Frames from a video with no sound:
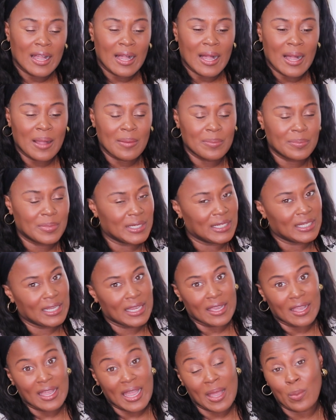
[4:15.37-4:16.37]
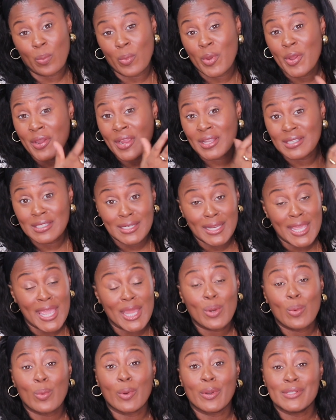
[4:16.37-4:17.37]
But yeah, I'm wearing it today
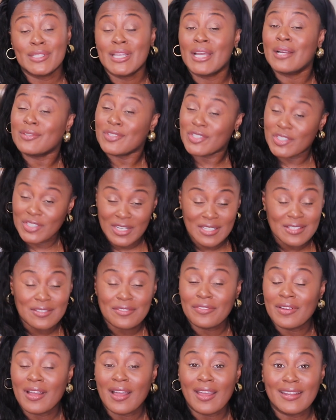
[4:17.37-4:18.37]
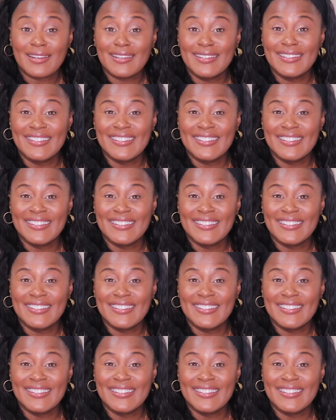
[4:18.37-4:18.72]
and it works out just fine.